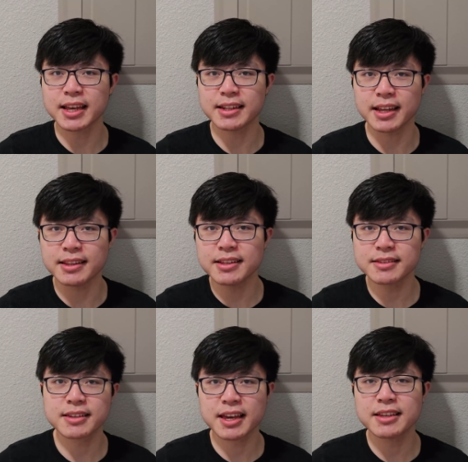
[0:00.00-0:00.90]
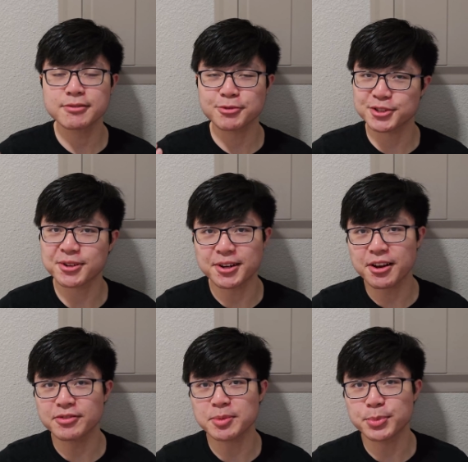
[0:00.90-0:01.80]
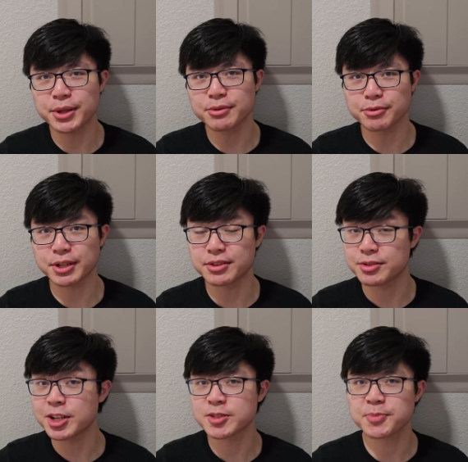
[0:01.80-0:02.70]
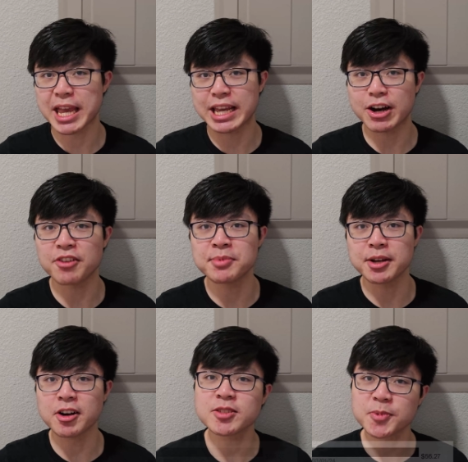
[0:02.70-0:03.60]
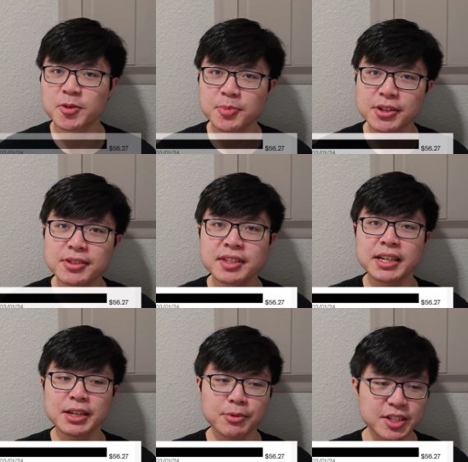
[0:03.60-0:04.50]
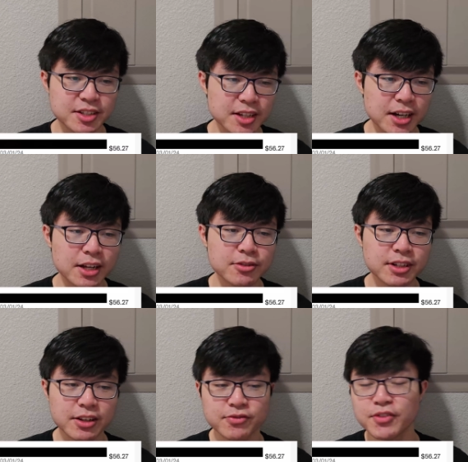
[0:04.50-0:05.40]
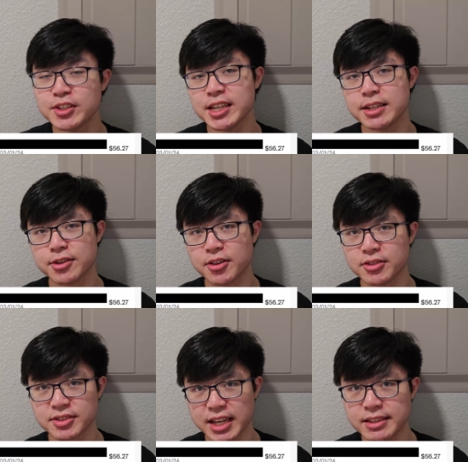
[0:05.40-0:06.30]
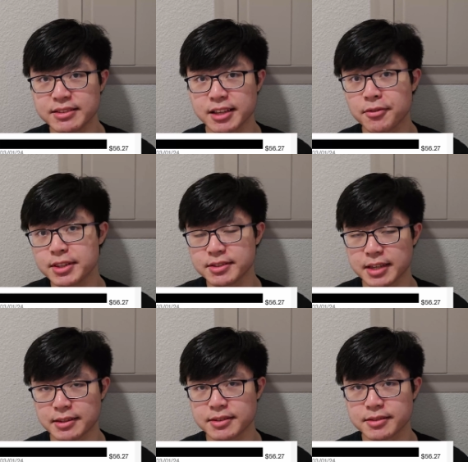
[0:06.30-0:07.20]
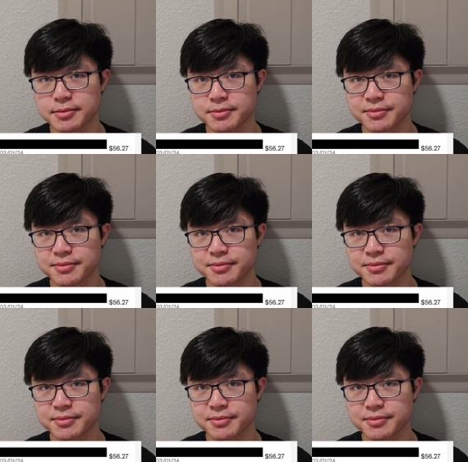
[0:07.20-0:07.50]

And in this case, we're starting off the month with just paying off my hospital bills, which is $158.07.